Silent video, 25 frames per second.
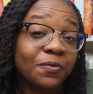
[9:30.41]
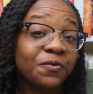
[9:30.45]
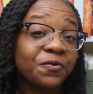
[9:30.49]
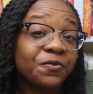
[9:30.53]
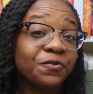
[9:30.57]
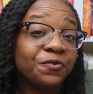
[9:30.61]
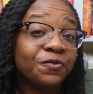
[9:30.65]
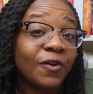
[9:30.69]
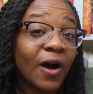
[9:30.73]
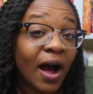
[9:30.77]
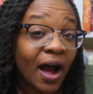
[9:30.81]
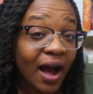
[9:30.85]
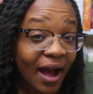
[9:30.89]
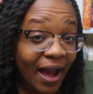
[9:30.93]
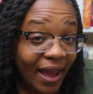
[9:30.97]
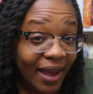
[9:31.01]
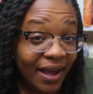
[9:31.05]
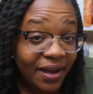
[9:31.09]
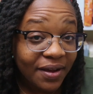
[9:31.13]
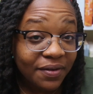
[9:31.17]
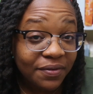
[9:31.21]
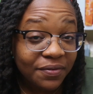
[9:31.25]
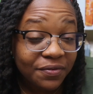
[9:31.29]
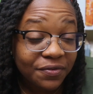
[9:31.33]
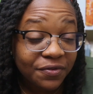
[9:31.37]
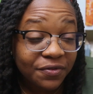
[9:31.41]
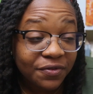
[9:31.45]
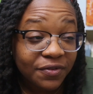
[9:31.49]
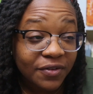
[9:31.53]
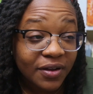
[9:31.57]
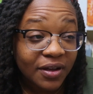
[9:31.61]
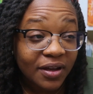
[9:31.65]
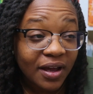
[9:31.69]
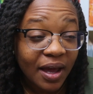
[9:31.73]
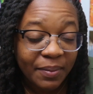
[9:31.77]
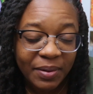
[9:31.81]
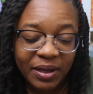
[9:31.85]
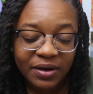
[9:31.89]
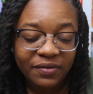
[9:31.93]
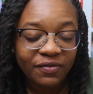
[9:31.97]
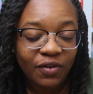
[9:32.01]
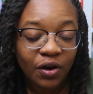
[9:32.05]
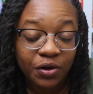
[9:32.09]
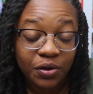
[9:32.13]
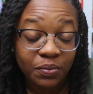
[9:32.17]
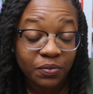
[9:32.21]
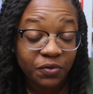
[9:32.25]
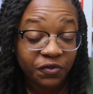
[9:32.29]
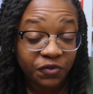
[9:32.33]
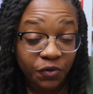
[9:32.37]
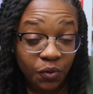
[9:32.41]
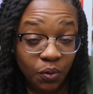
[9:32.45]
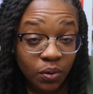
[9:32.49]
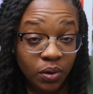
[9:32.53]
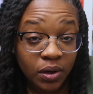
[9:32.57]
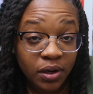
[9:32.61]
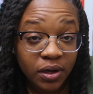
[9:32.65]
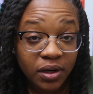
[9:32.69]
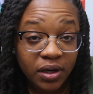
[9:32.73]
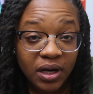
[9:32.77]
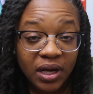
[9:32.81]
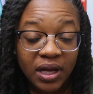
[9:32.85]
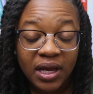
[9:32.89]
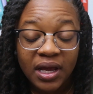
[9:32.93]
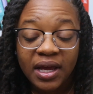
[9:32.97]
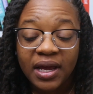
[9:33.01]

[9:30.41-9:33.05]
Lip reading: 4,